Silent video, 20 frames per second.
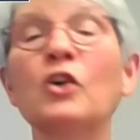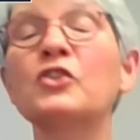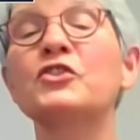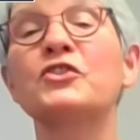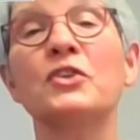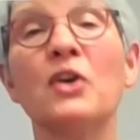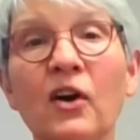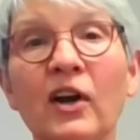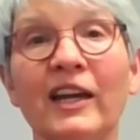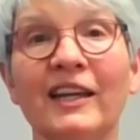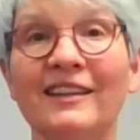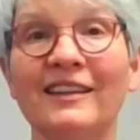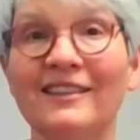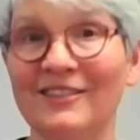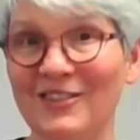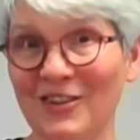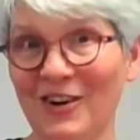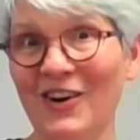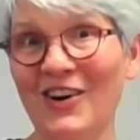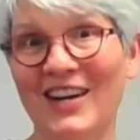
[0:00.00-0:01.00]
or sorry,
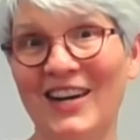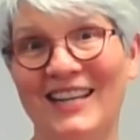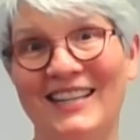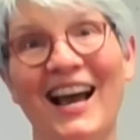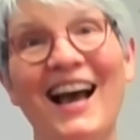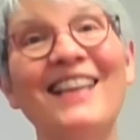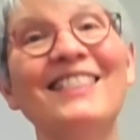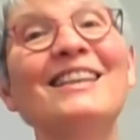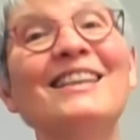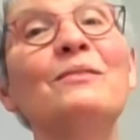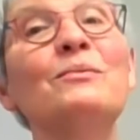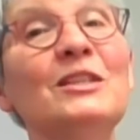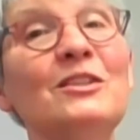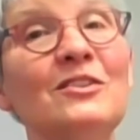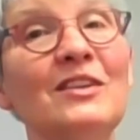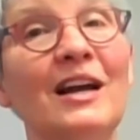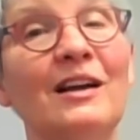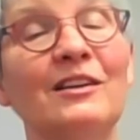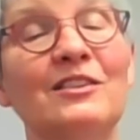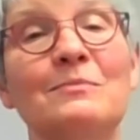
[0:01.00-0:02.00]
sorry, not that we
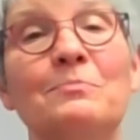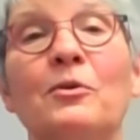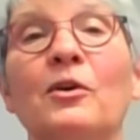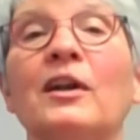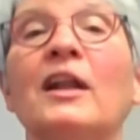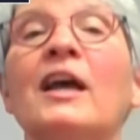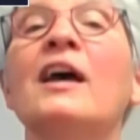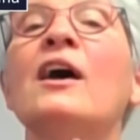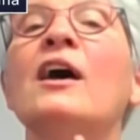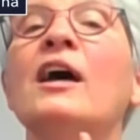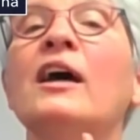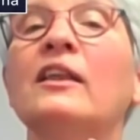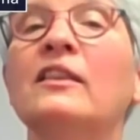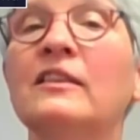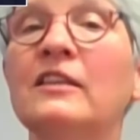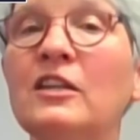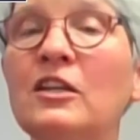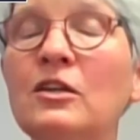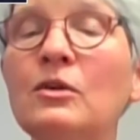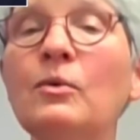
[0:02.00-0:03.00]
do not support.
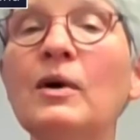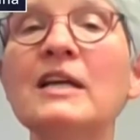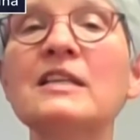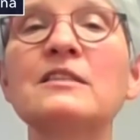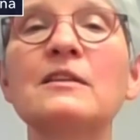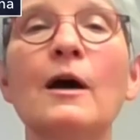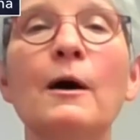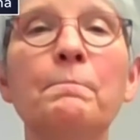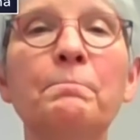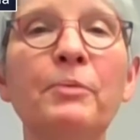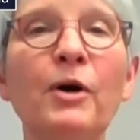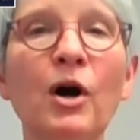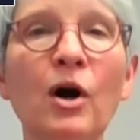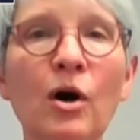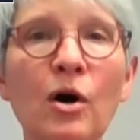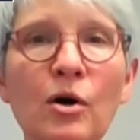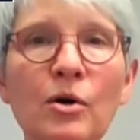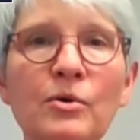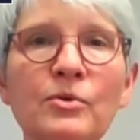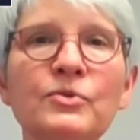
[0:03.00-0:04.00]
The US
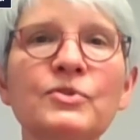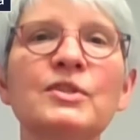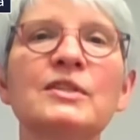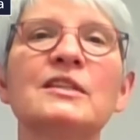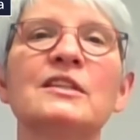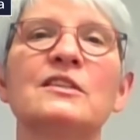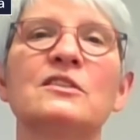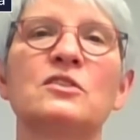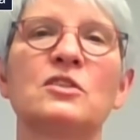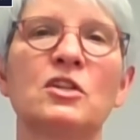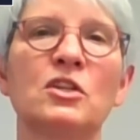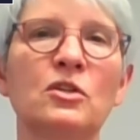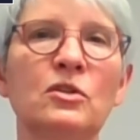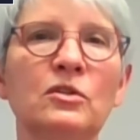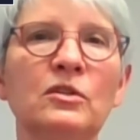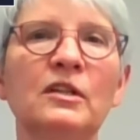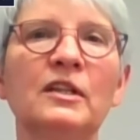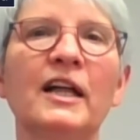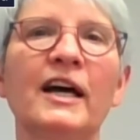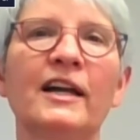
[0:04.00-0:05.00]
opposes
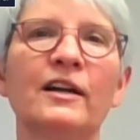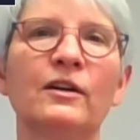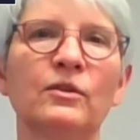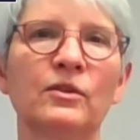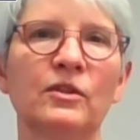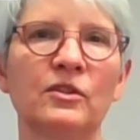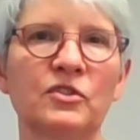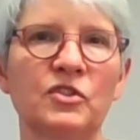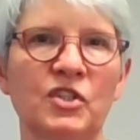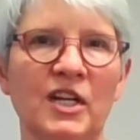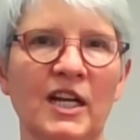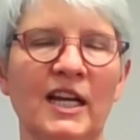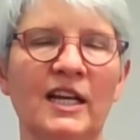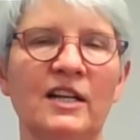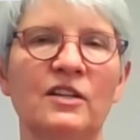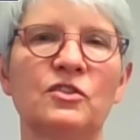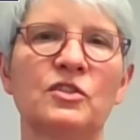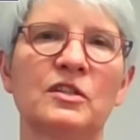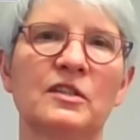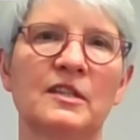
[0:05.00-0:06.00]
unilateral
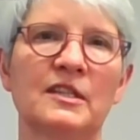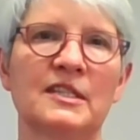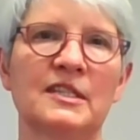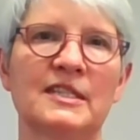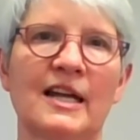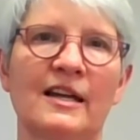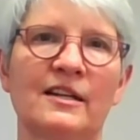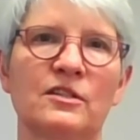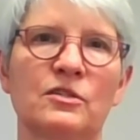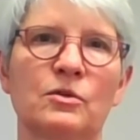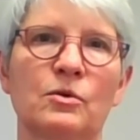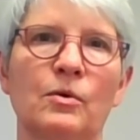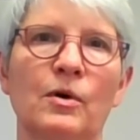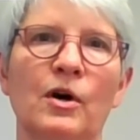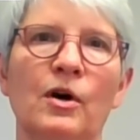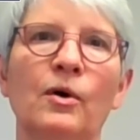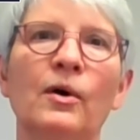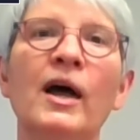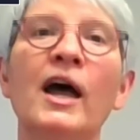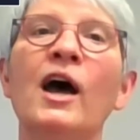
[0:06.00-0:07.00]
change mm. to the mm. status
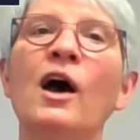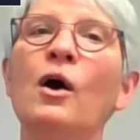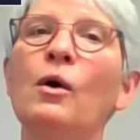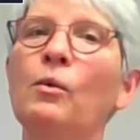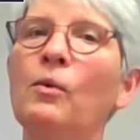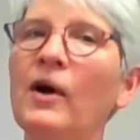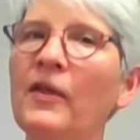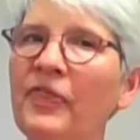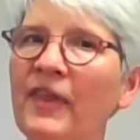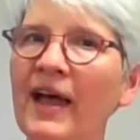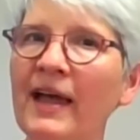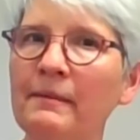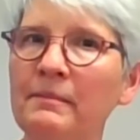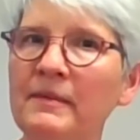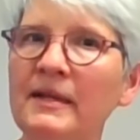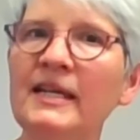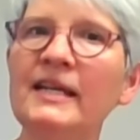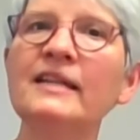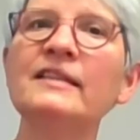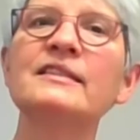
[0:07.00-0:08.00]
quo. What that
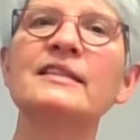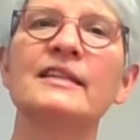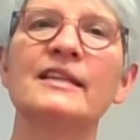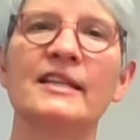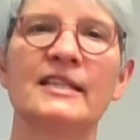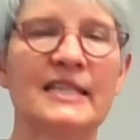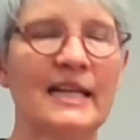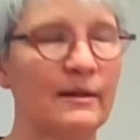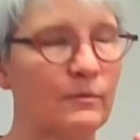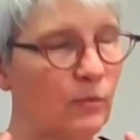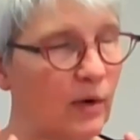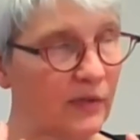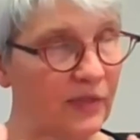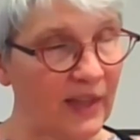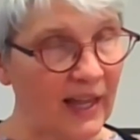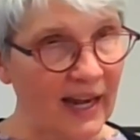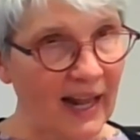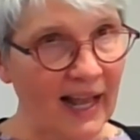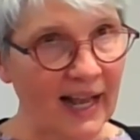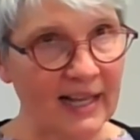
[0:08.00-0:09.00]
means is, and
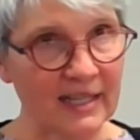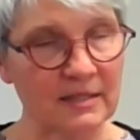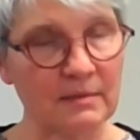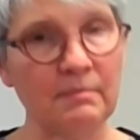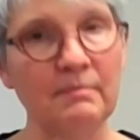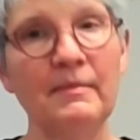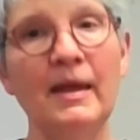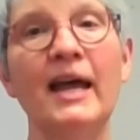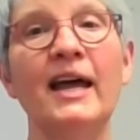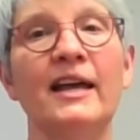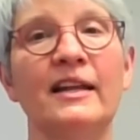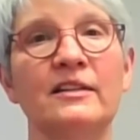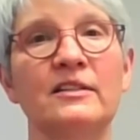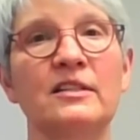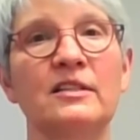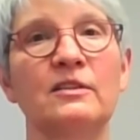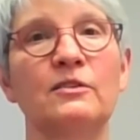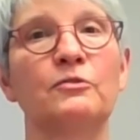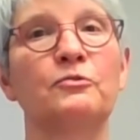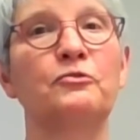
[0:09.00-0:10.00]
what that has
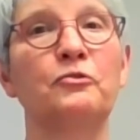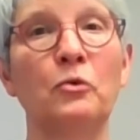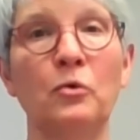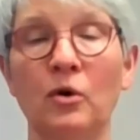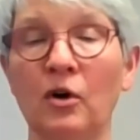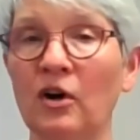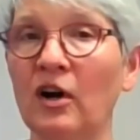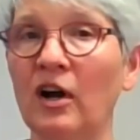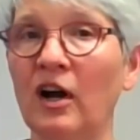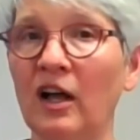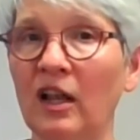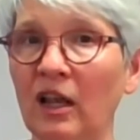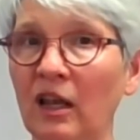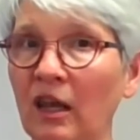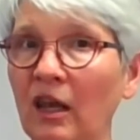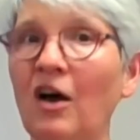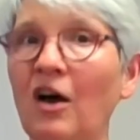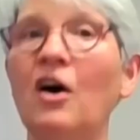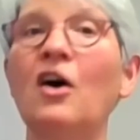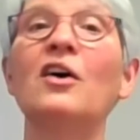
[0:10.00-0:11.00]
meant for a
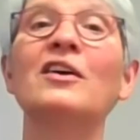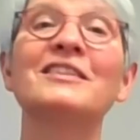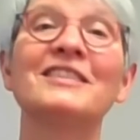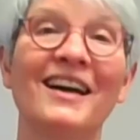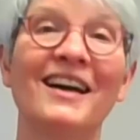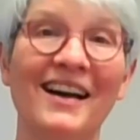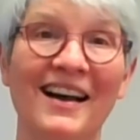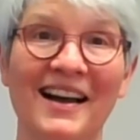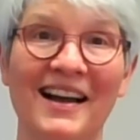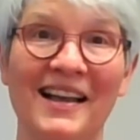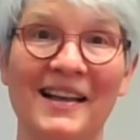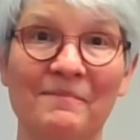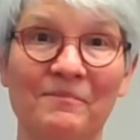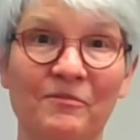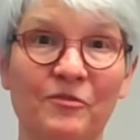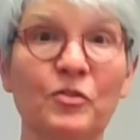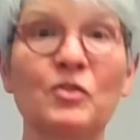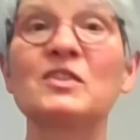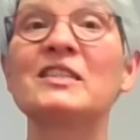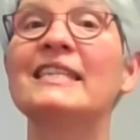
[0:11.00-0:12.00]
long
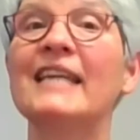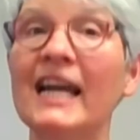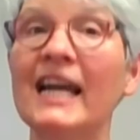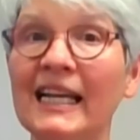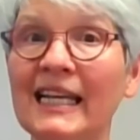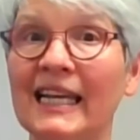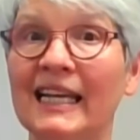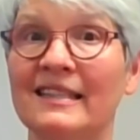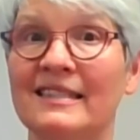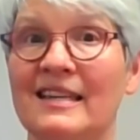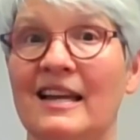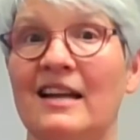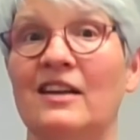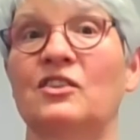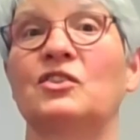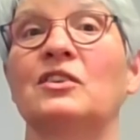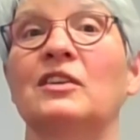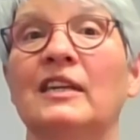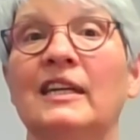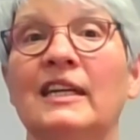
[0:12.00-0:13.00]
time, for decades
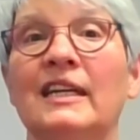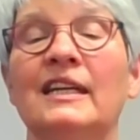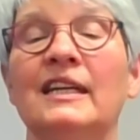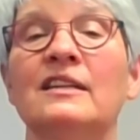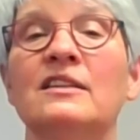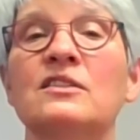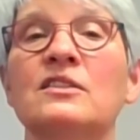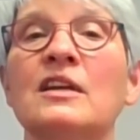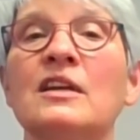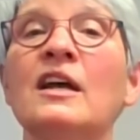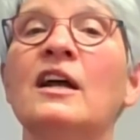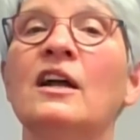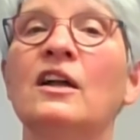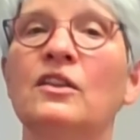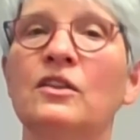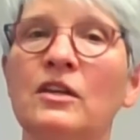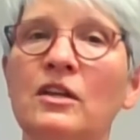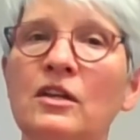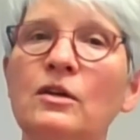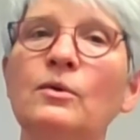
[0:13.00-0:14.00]
actually, is
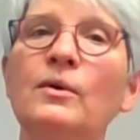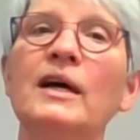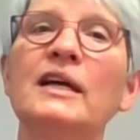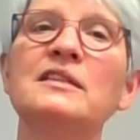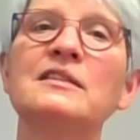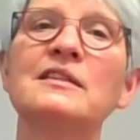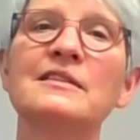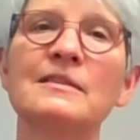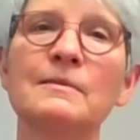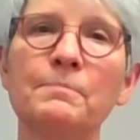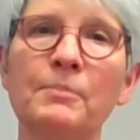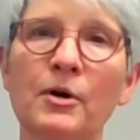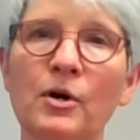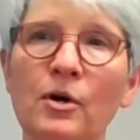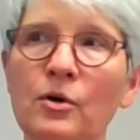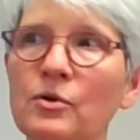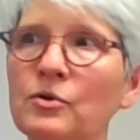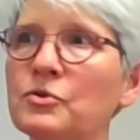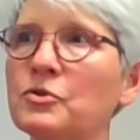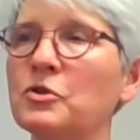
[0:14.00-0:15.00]
the US is
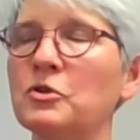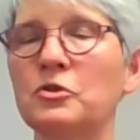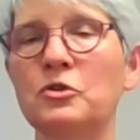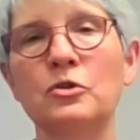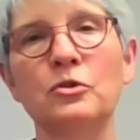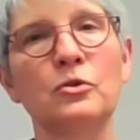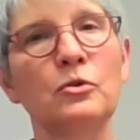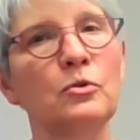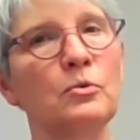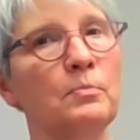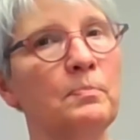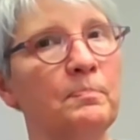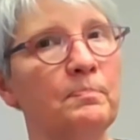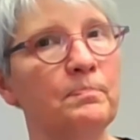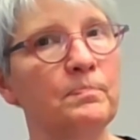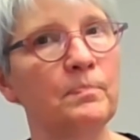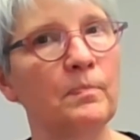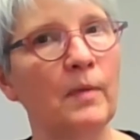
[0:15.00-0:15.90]
opposed to